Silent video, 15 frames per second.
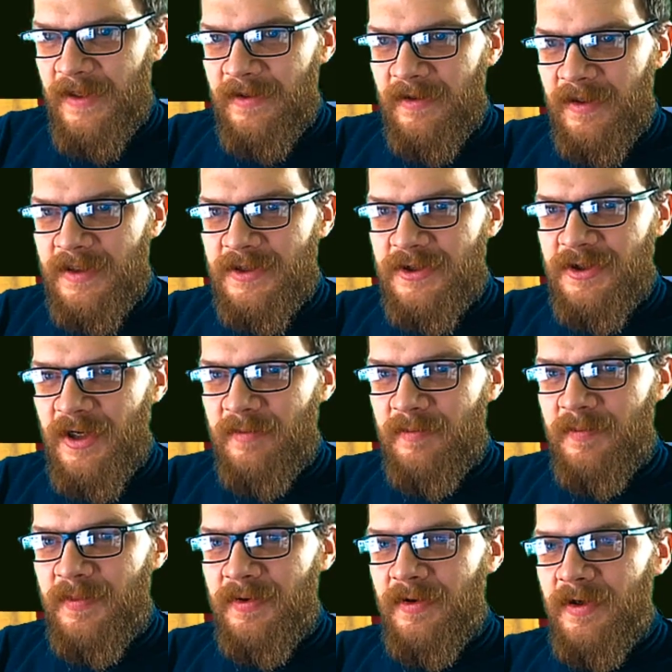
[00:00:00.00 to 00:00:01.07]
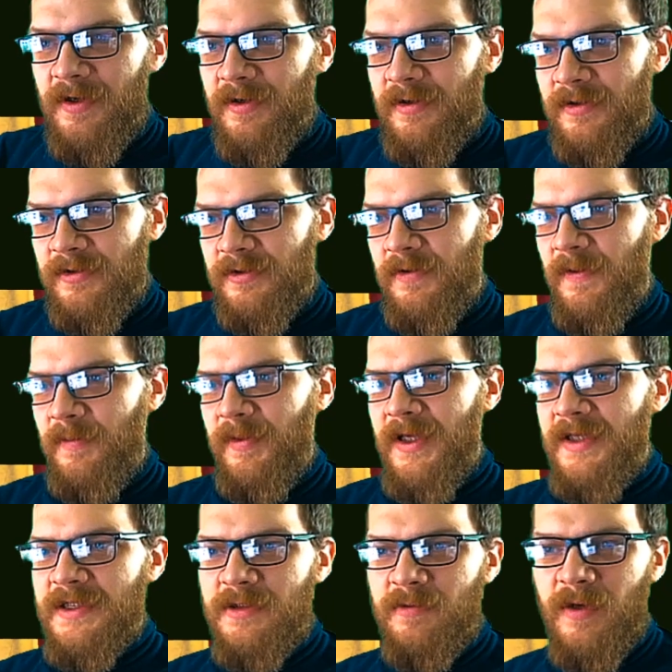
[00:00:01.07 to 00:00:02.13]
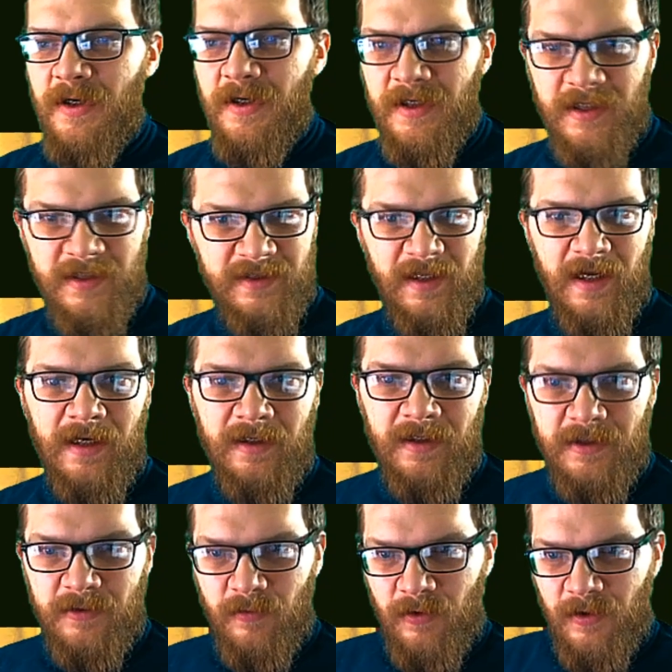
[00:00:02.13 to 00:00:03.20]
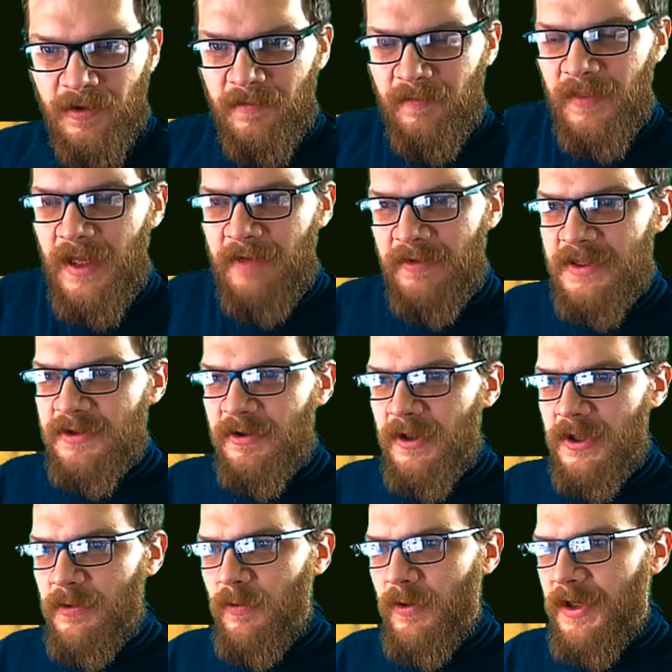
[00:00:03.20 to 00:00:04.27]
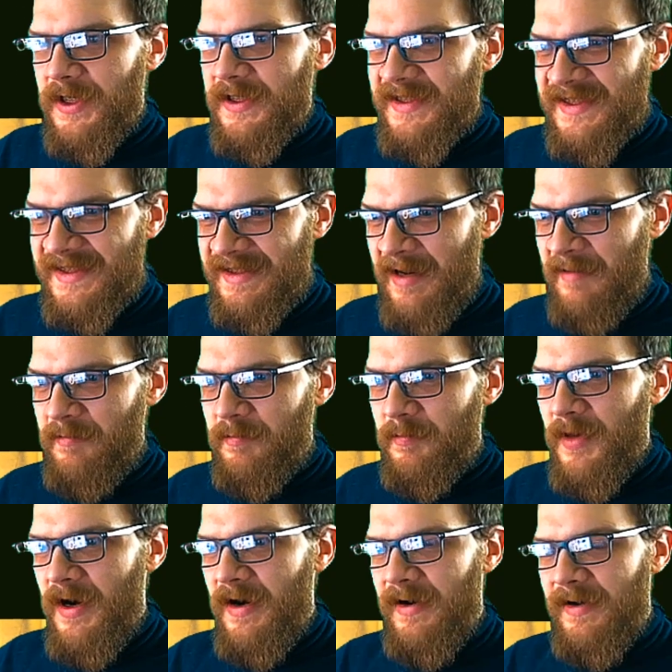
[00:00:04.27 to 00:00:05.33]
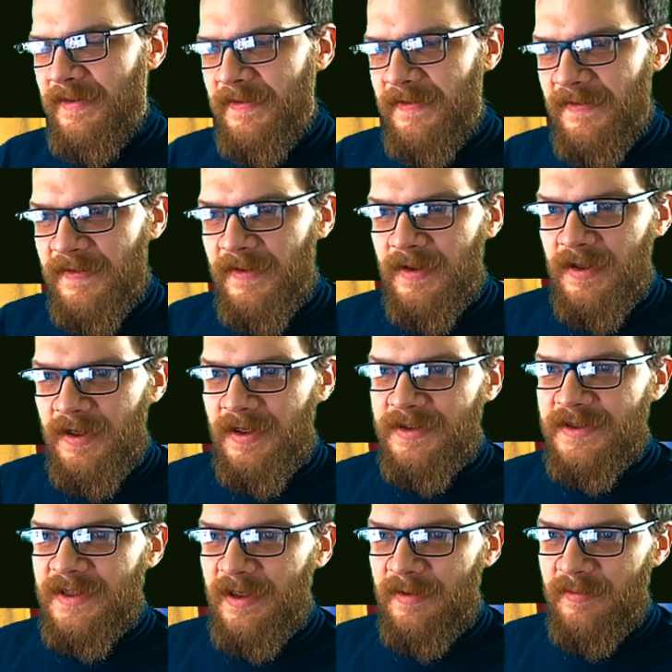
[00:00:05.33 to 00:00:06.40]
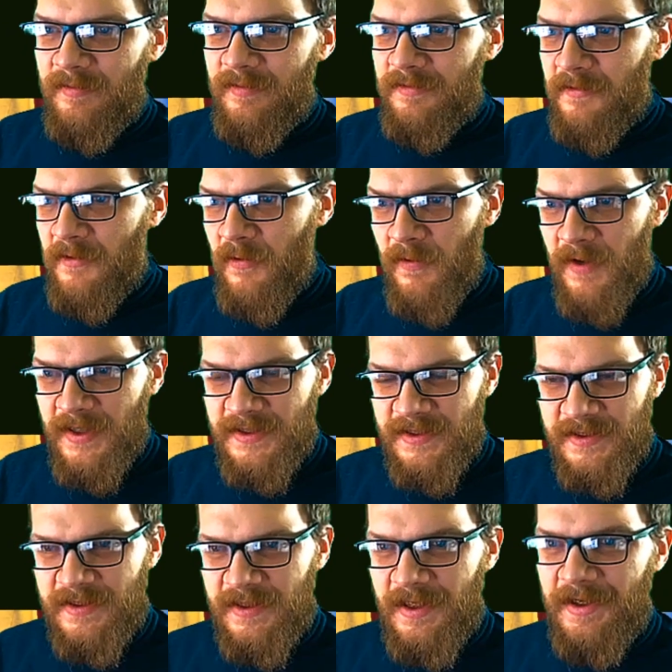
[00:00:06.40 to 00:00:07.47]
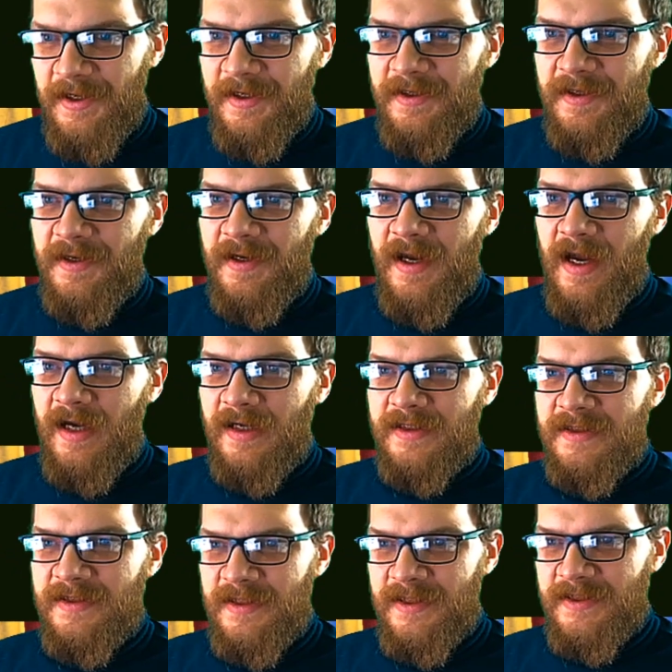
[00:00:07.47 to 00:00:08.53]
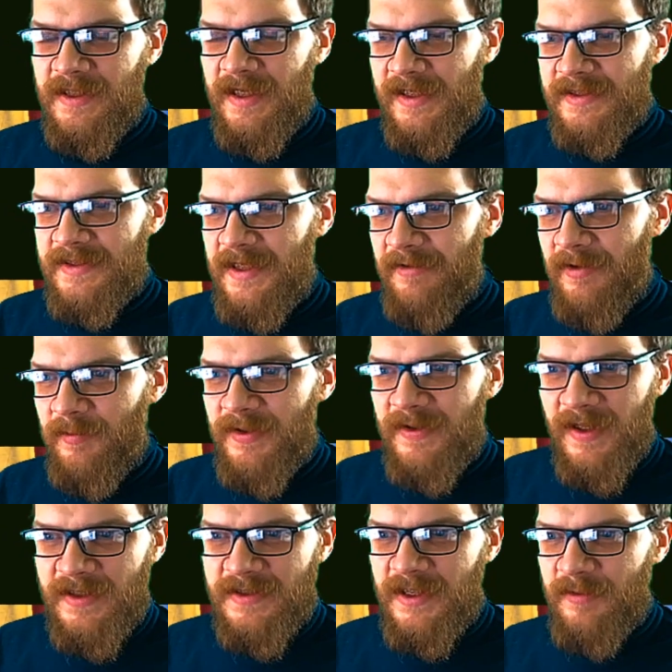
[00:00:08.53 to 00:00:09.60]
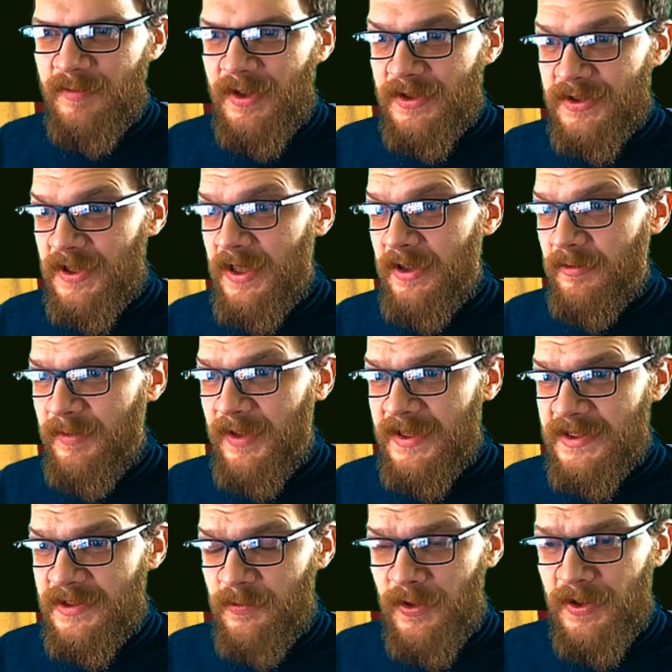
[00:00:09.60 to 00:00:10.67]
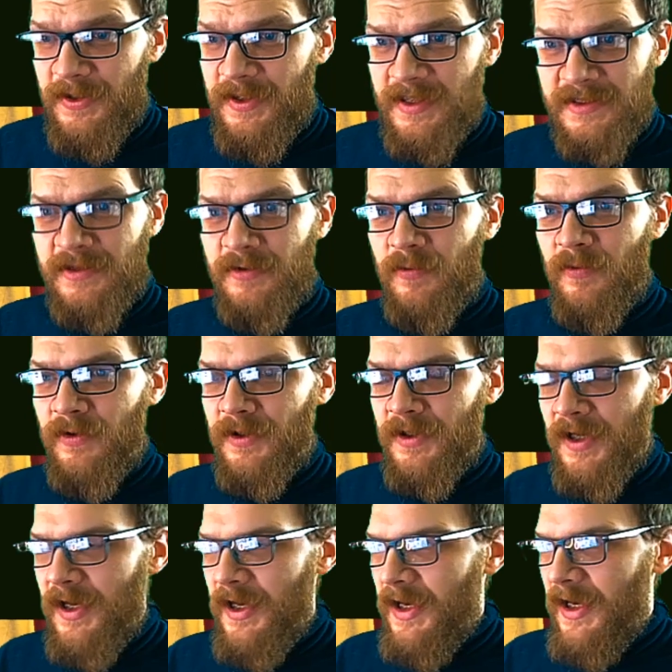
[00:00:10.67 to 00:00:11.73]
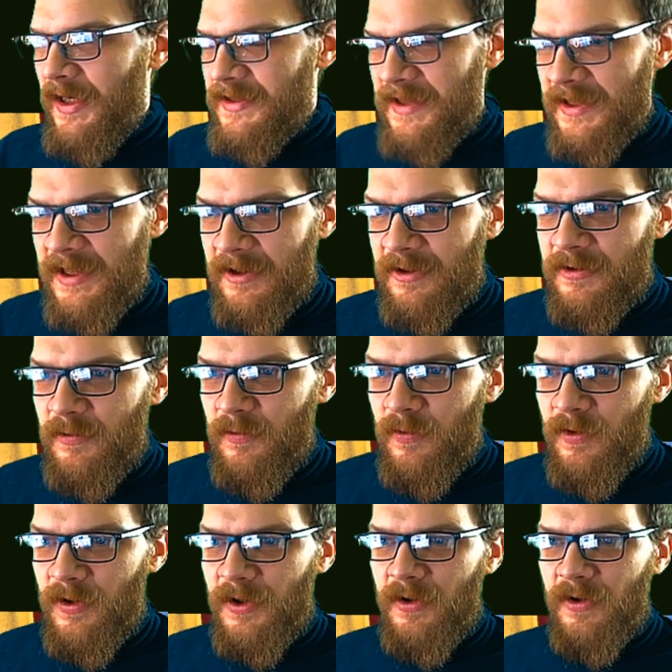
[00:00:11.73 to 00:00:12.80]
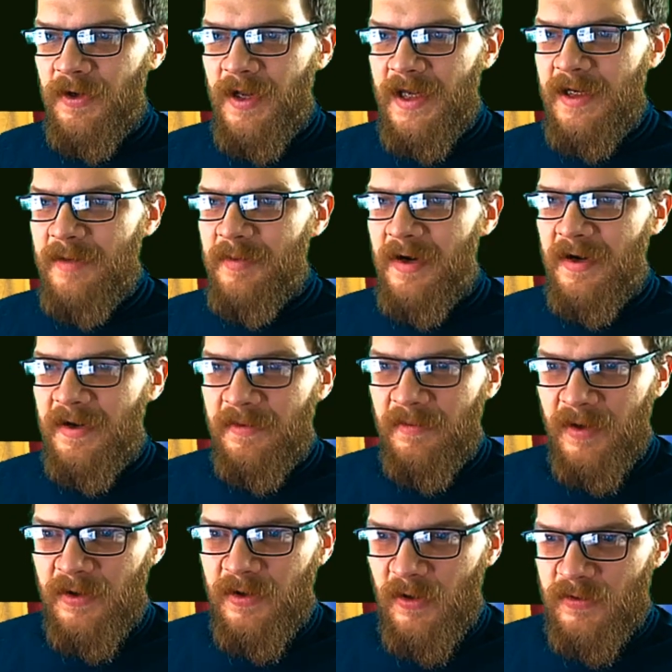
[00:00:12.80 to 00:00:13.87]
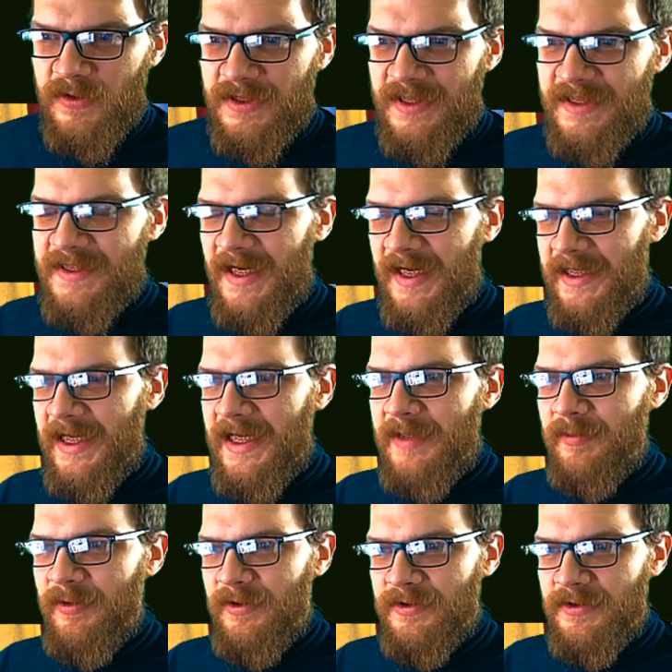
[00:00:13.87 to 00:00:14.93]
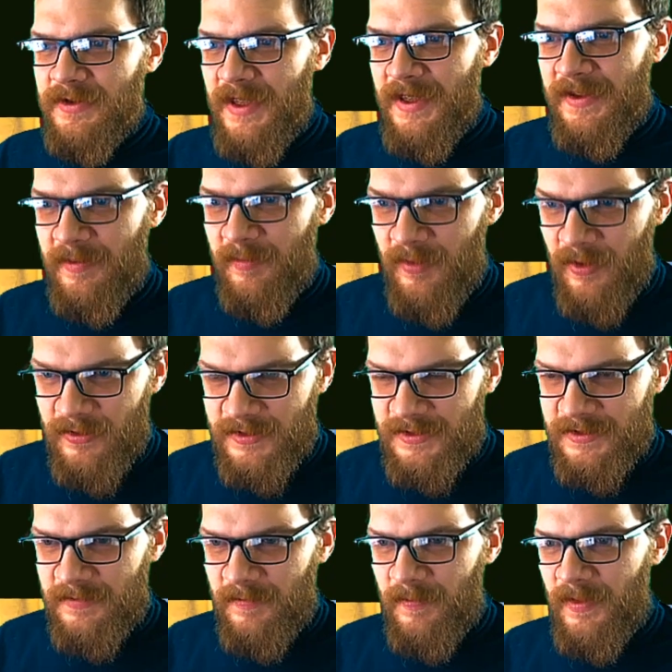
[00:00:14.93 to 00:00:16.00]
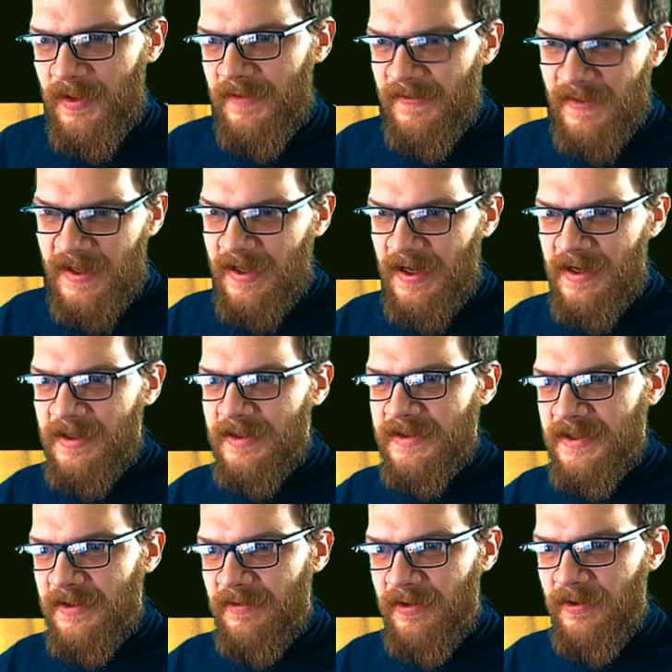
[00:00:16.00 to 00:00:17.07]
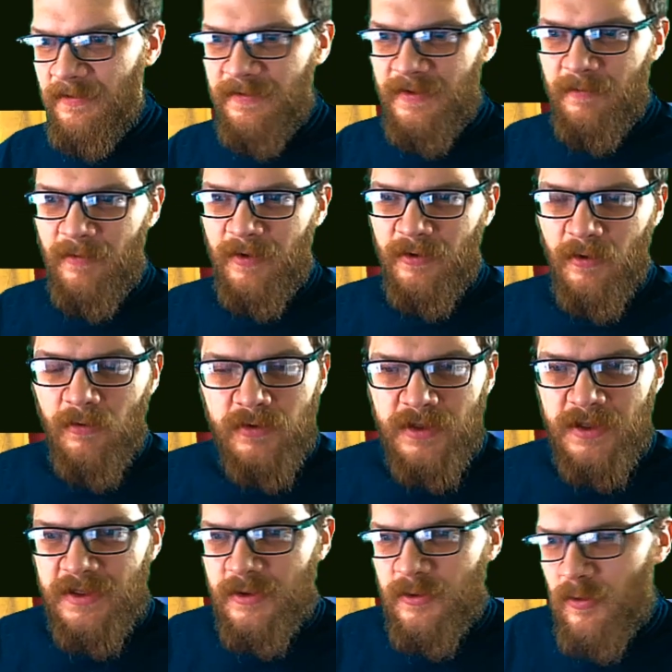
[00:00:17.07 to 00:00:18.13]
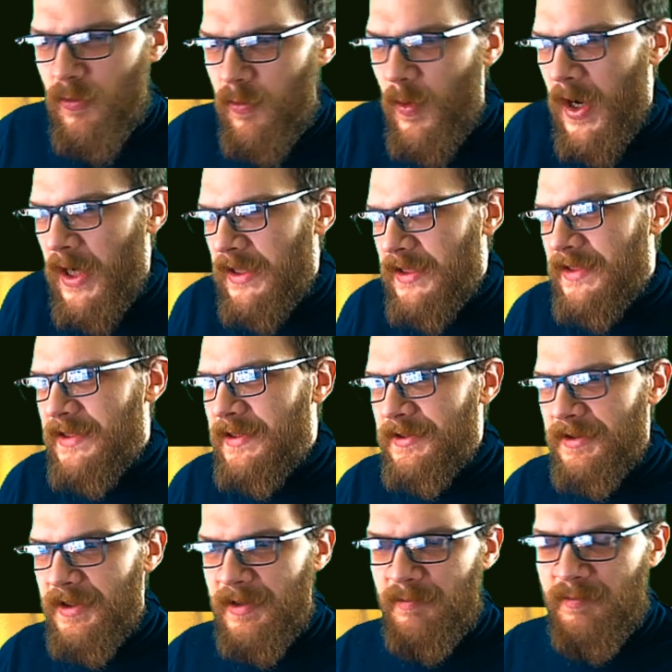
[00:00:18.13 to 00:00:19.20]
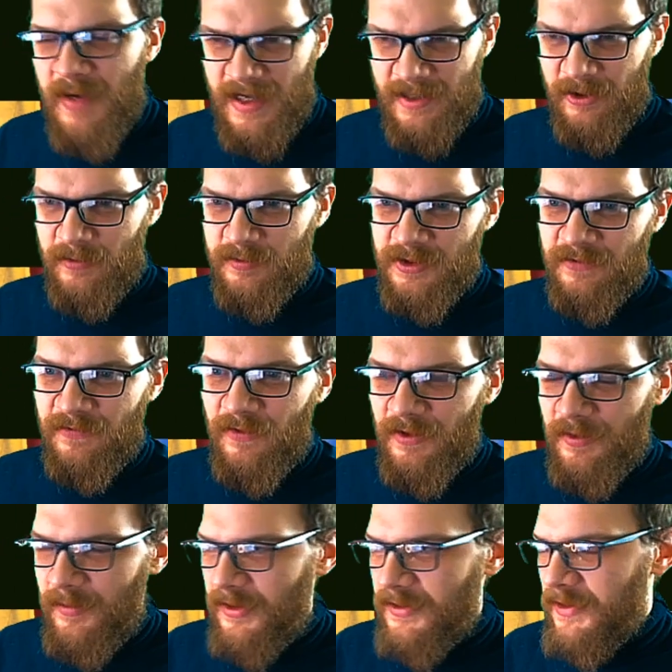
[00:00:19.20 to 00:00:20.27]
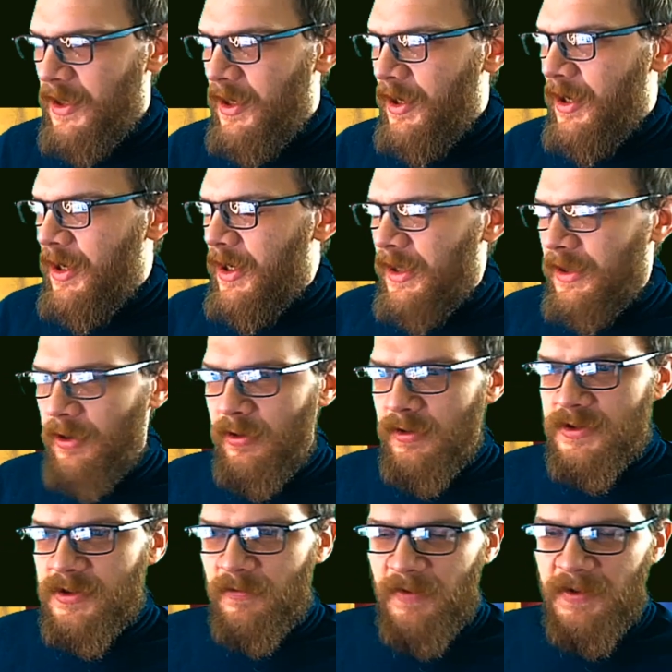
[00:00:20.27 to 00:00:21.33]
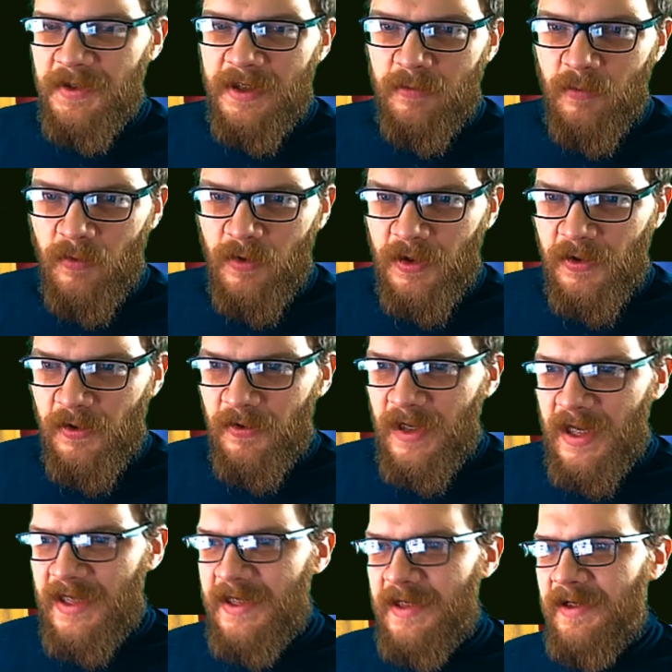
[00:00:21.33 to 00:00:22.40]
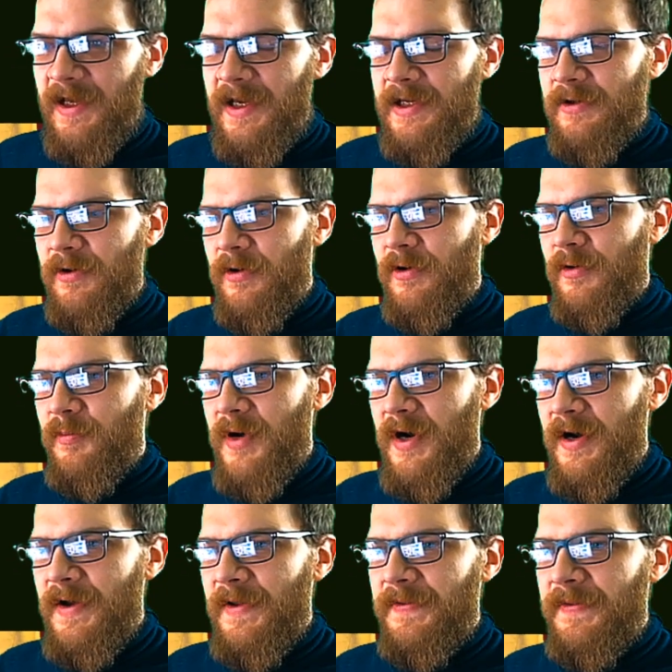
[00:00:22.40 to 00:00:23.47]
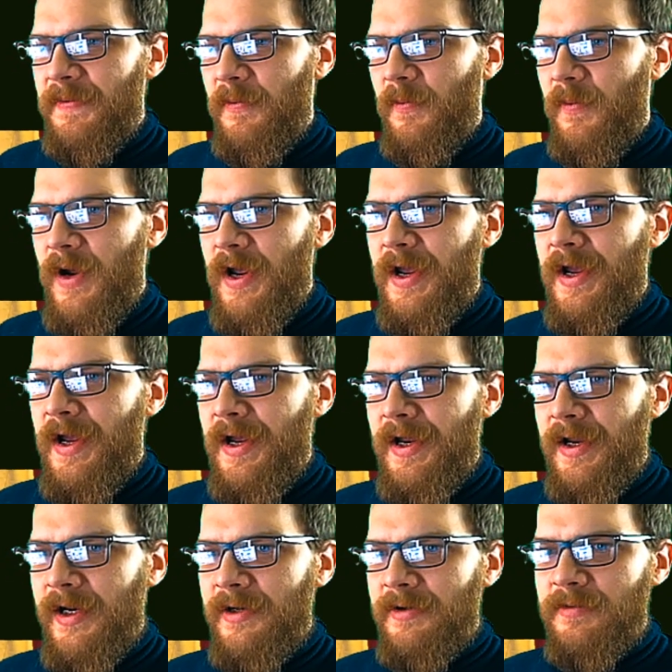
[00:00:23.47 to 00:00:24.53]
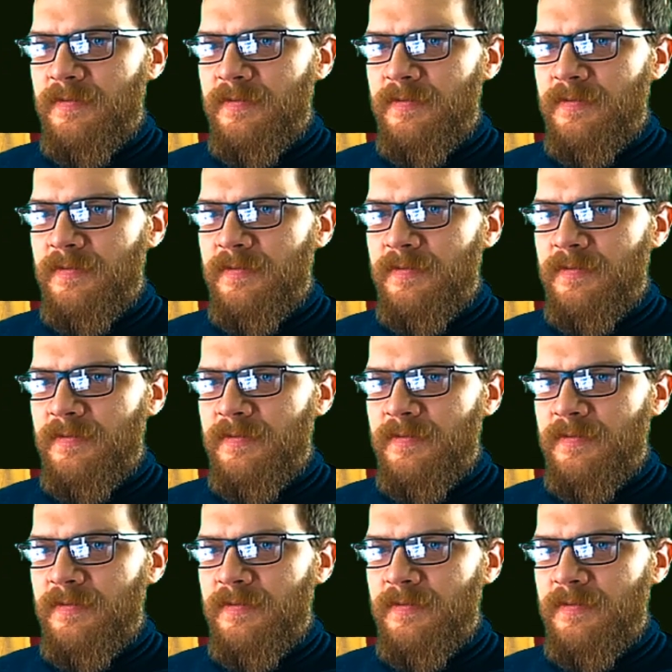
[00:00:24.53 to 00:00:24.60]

let's jump to the places where it is likely to work. Now, it is going to work in some path and some quests in Act six and Act seven, but there's going to be a ton of places where it doesn't work. It's not going to work on any path where Ghost is unable to take the boss, and there are several of them where Ghost is quite a bad option for the boss. It also will not work on any lane or path where